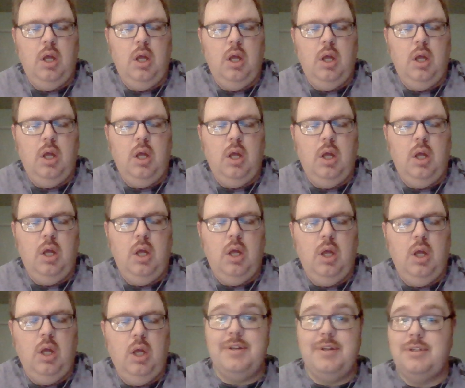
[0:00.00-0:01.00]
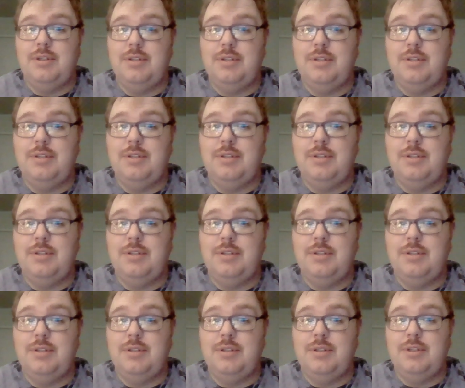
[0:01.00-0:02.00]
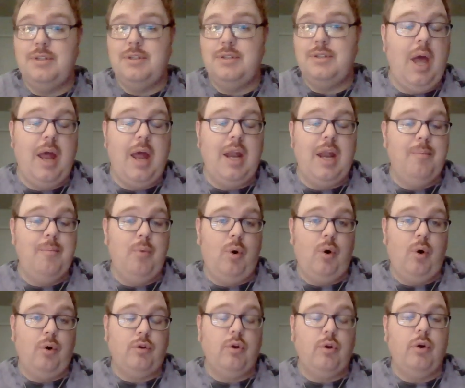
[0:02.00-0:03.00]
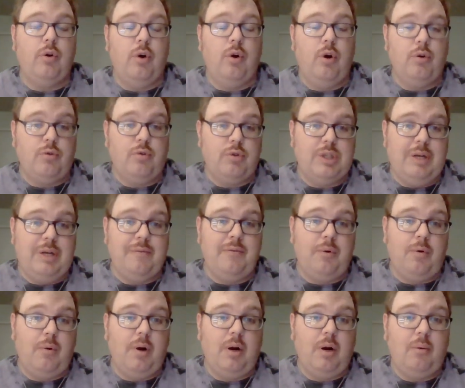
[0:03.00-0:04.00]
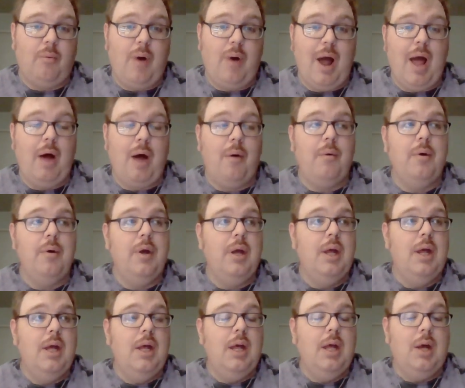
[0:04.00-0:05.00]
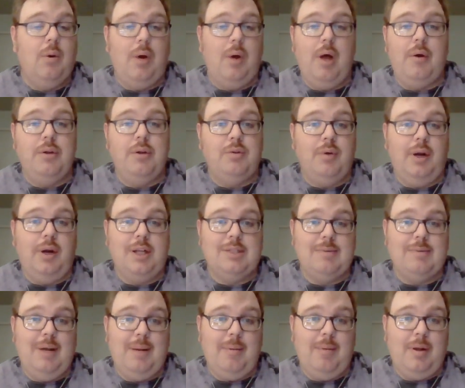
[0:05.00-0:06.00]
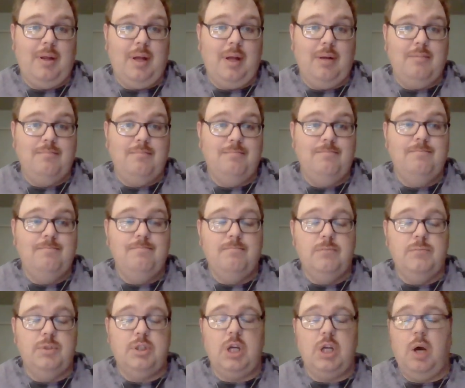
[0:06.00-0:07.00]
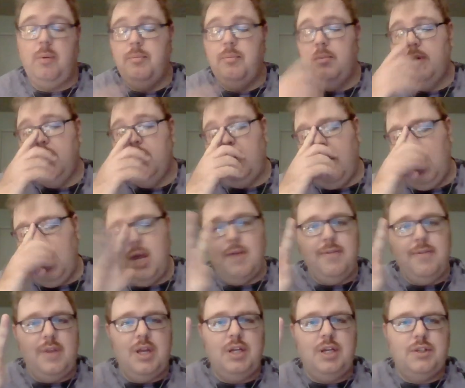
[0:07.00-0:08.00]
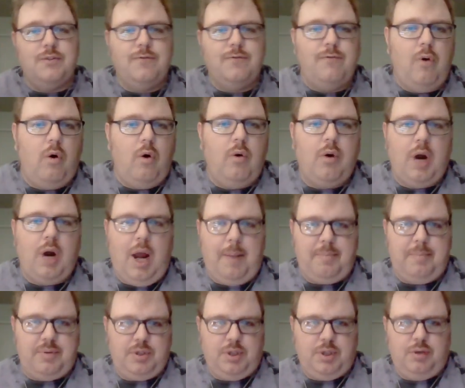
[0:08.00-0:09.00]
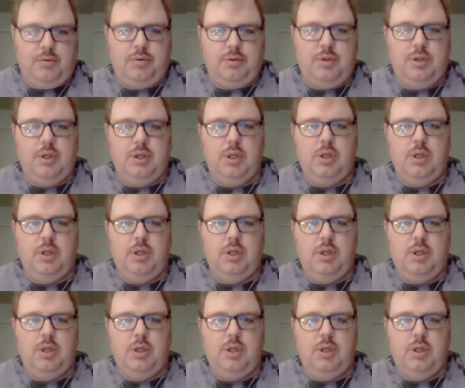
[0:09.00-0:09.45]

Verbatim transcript: So after this, won't be reviewing any more to Ultra 7 for quite a while. Well, until I get some anime done. So, in these four episodes,